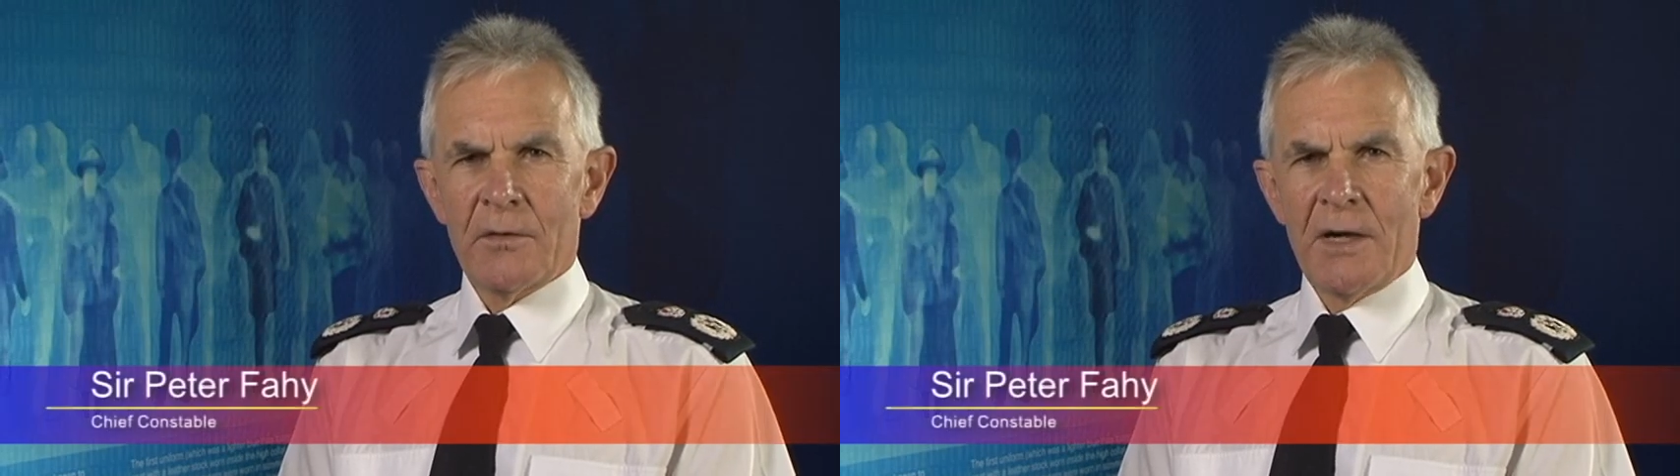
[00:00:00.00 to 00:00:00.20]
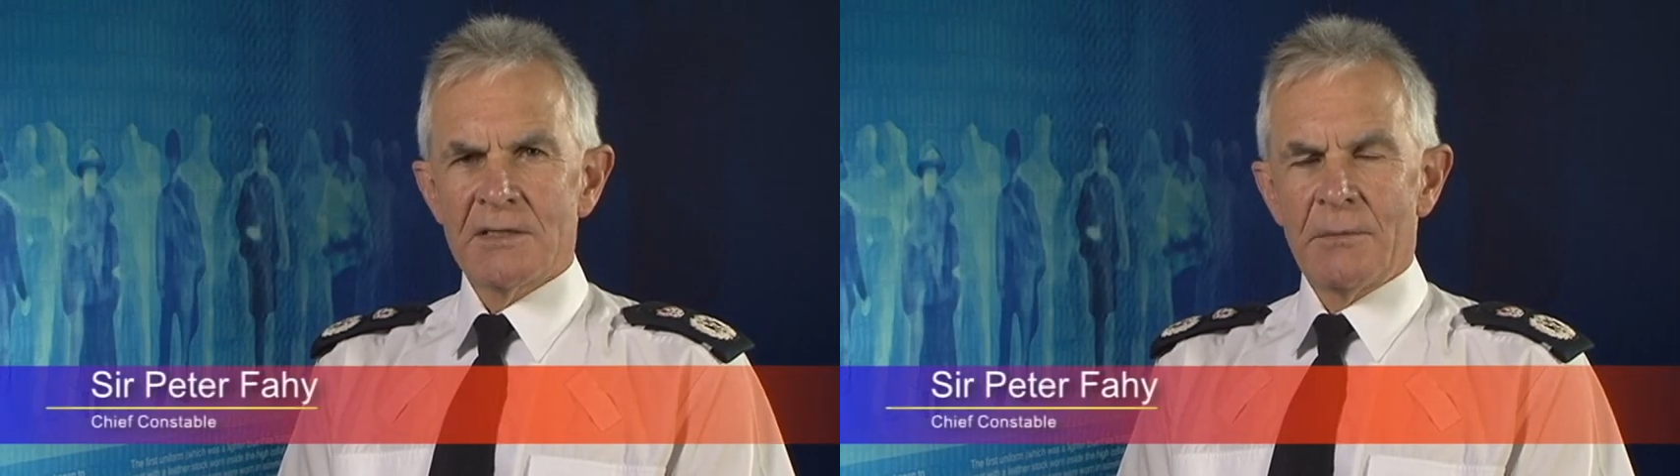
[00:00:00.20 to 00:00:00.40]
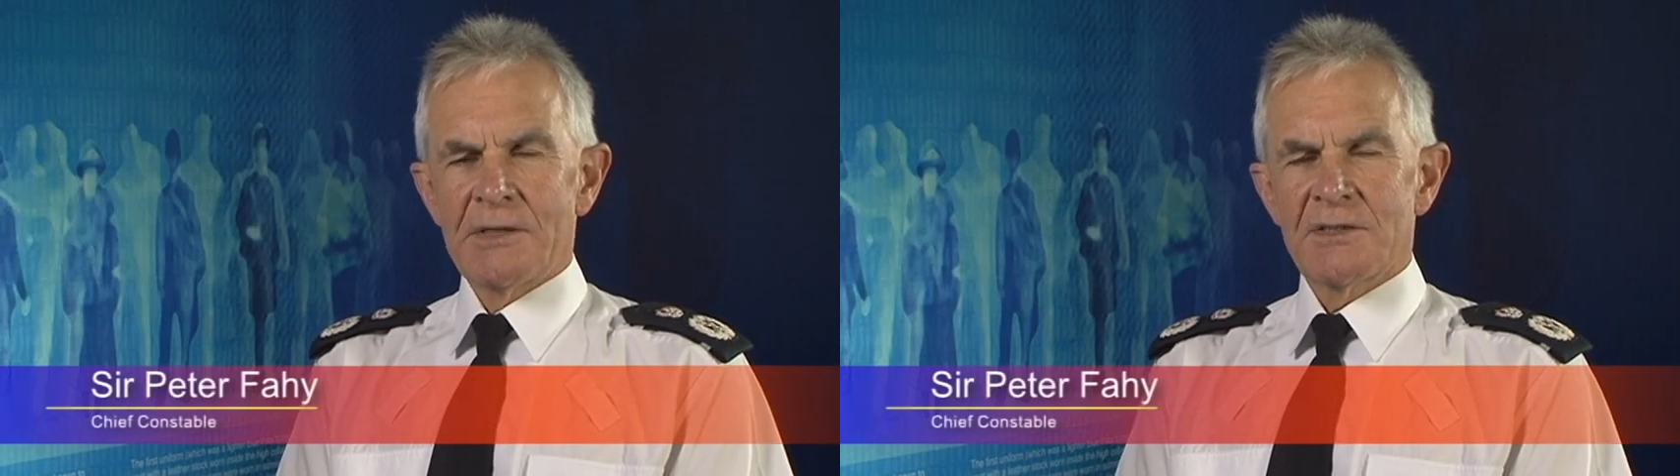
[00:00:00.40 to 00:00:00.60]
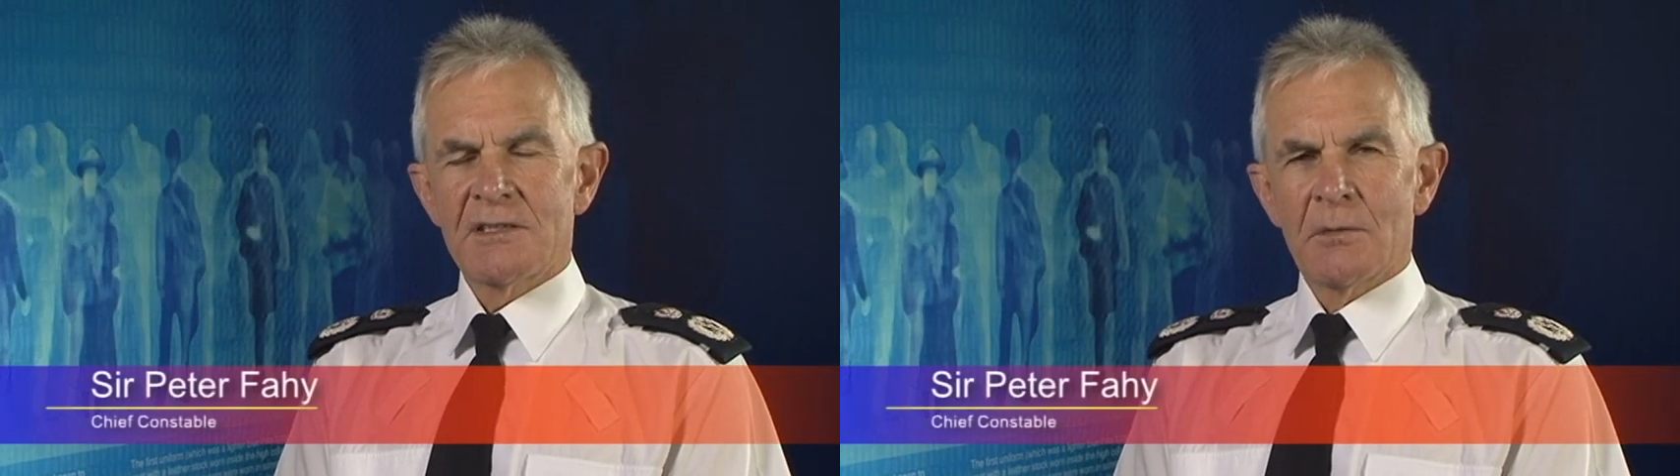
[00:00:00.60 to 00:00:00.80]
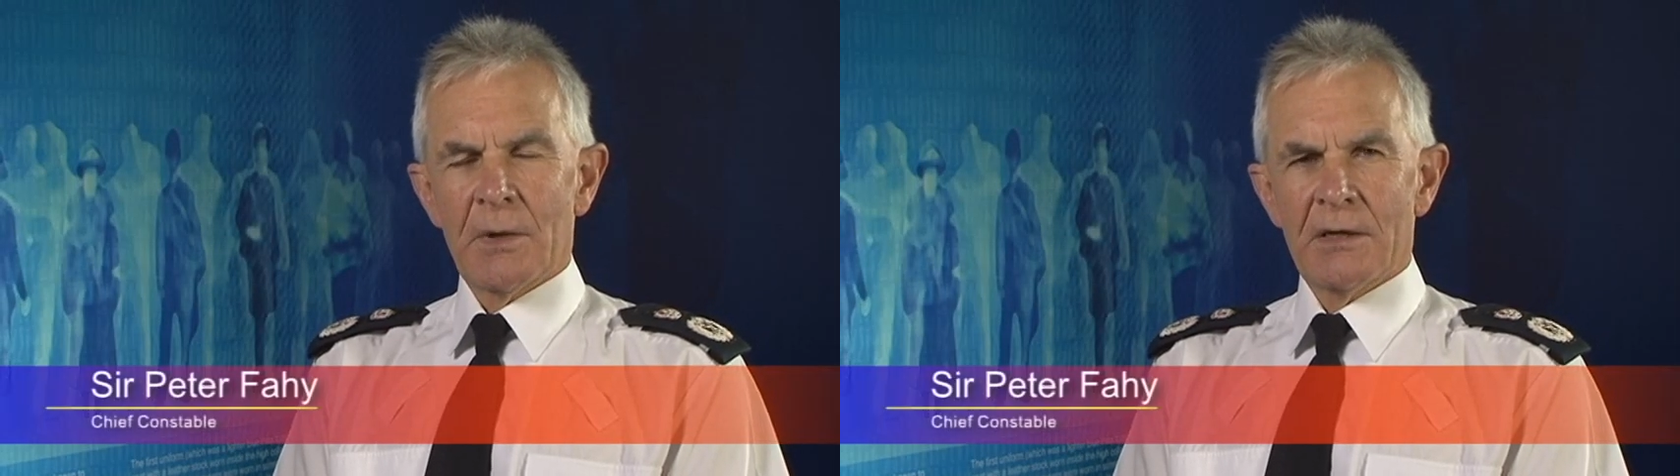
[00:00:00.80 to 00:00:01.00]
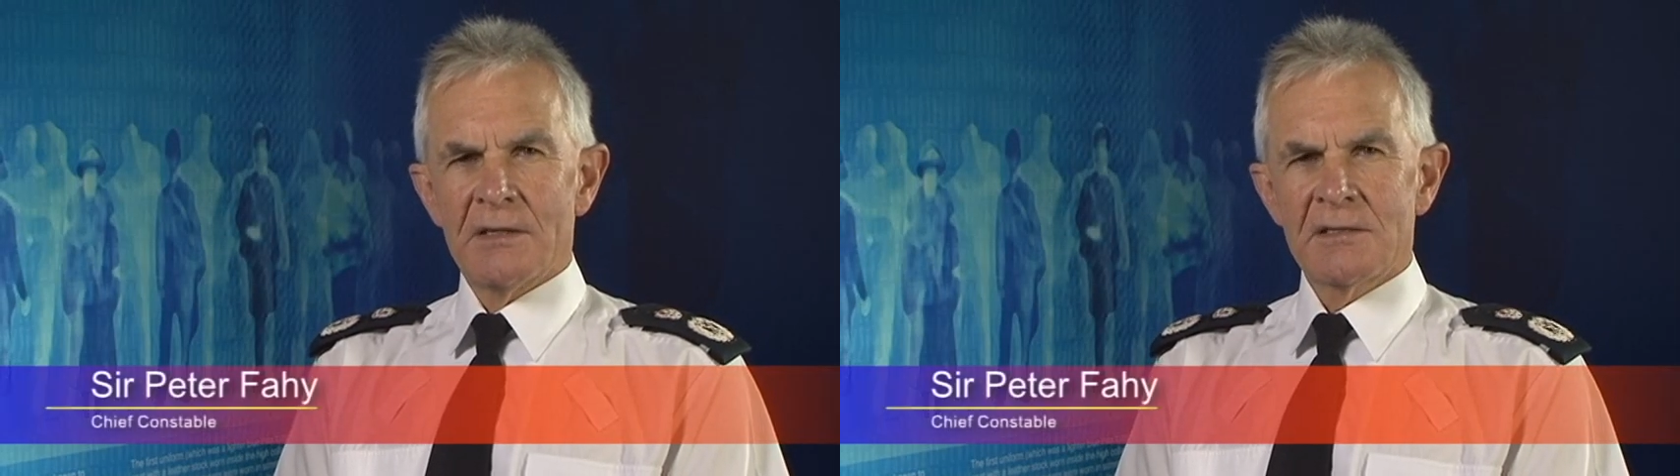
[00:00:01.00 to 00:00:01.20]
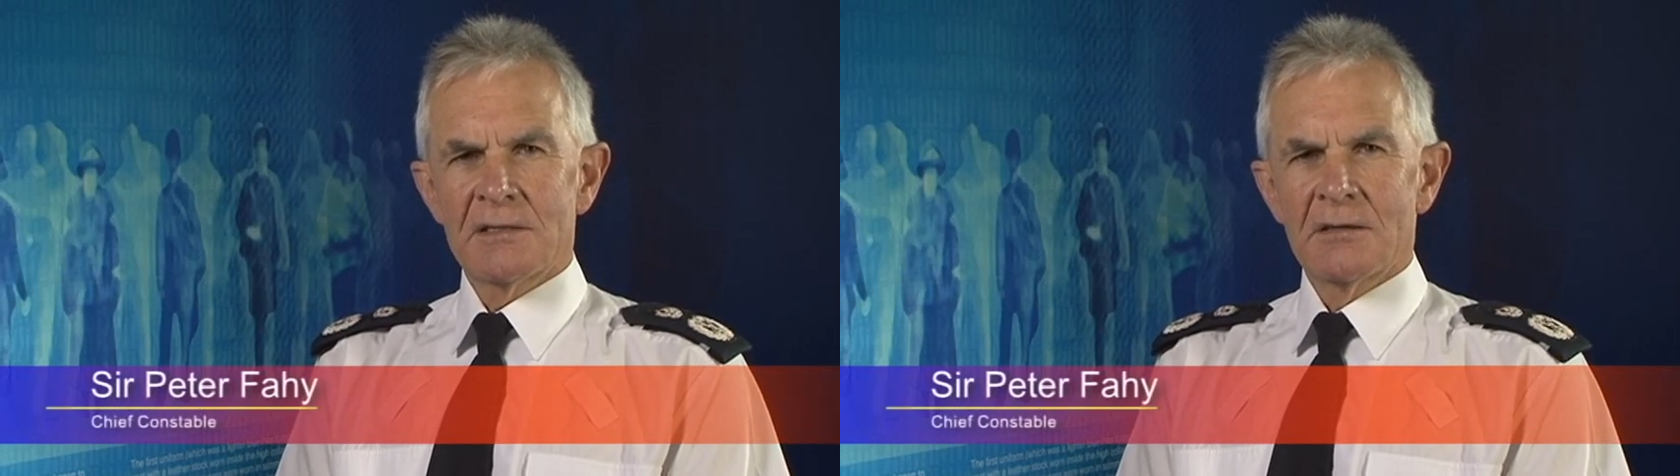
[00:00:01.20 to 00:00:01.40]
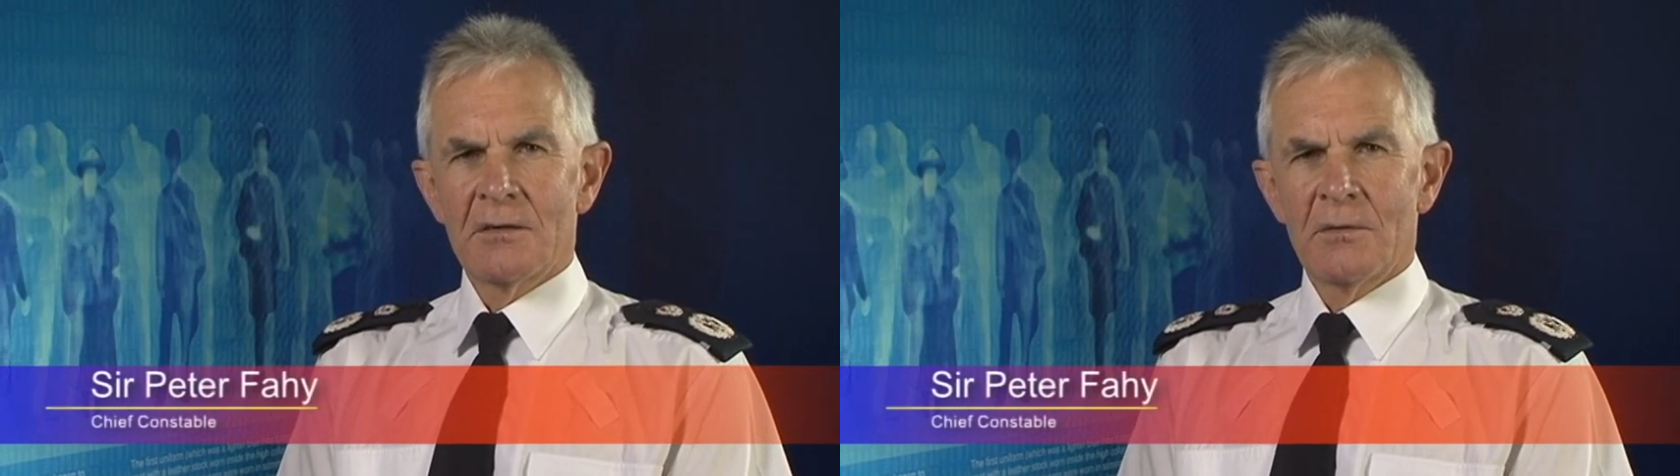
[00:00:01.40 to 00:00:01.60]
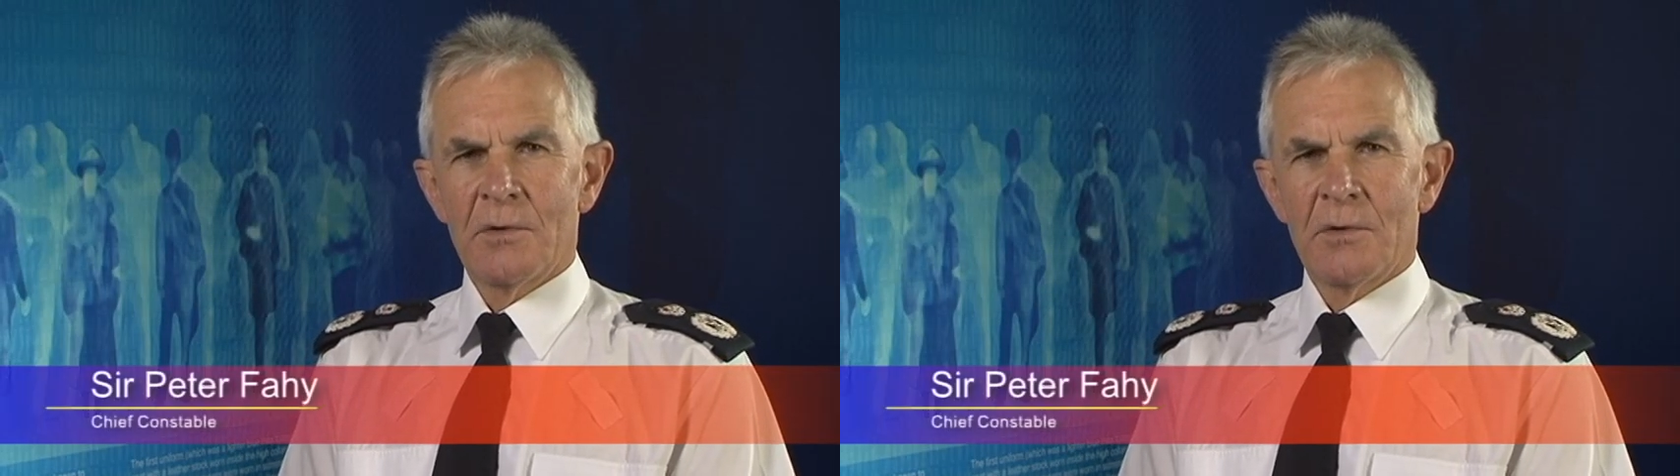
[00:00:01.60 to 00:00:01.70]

Greater Manchester Police,